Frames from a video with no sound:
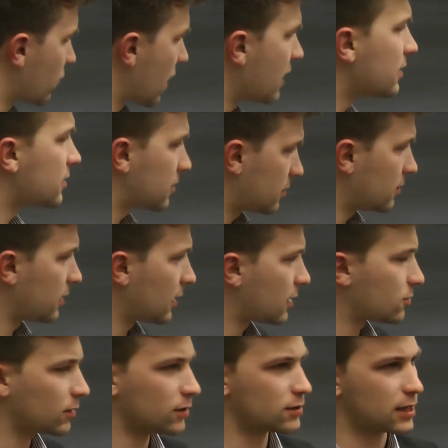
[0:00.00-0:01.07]
race. Yeah,
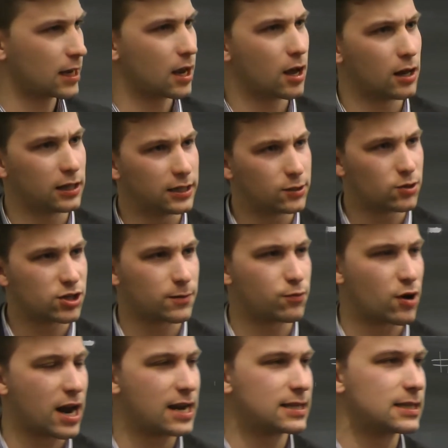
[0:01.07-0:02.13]
that's what you say, a leadership
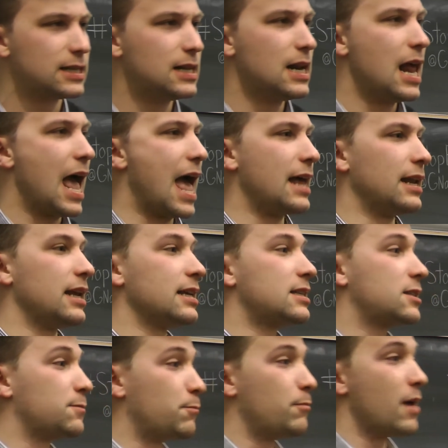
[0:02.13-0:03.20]
race. And
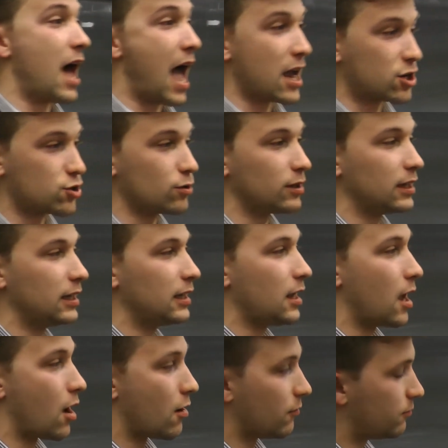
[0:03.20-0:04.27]
it's actually
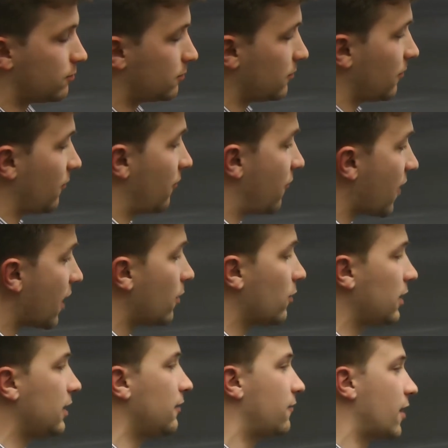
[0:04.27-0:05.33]
a
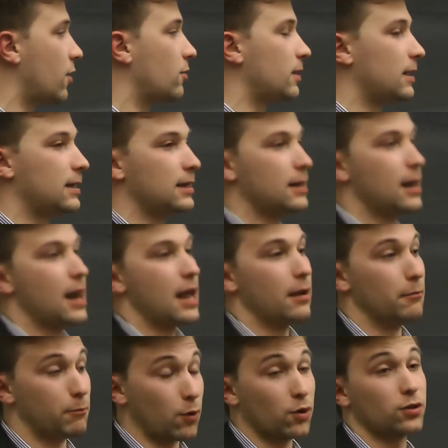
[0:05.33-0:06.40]
very, very
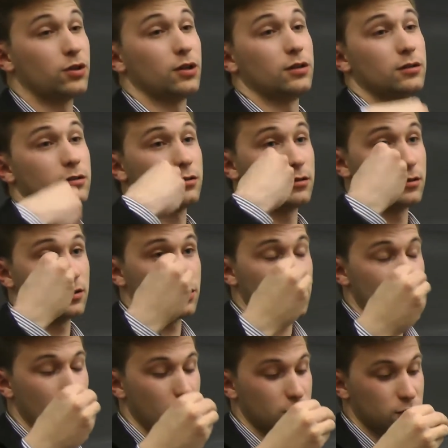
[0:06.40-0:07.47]
important
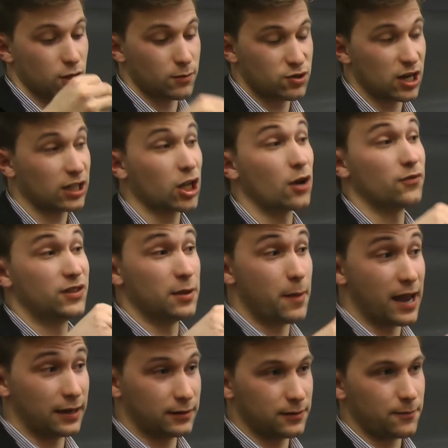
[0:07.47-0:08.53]
subject of
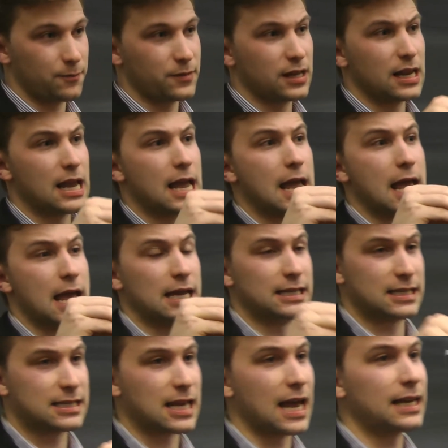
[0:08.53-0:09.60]
debate
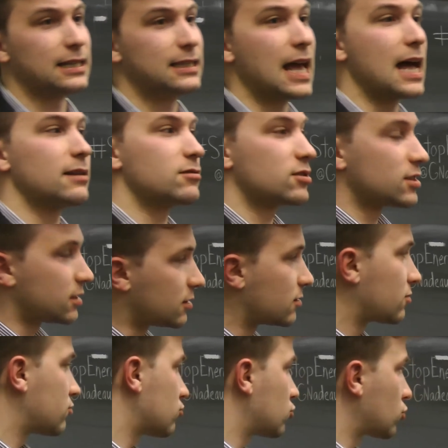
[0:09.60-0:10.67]
inside that
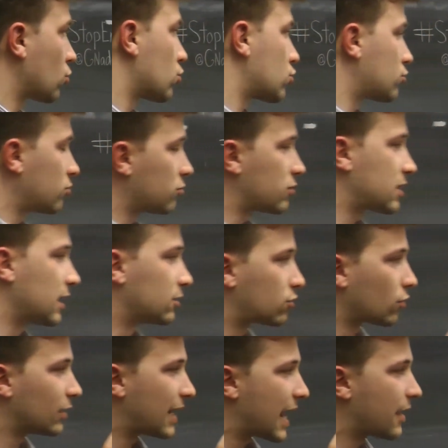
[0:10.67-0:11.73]

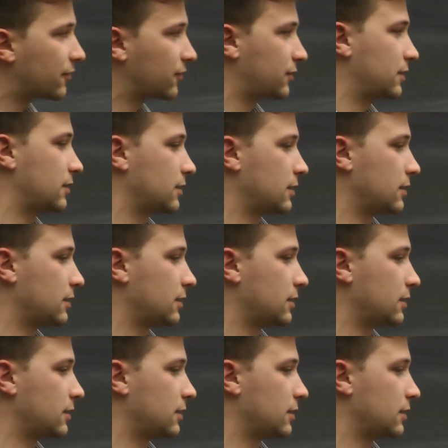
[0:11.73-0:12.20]
center-left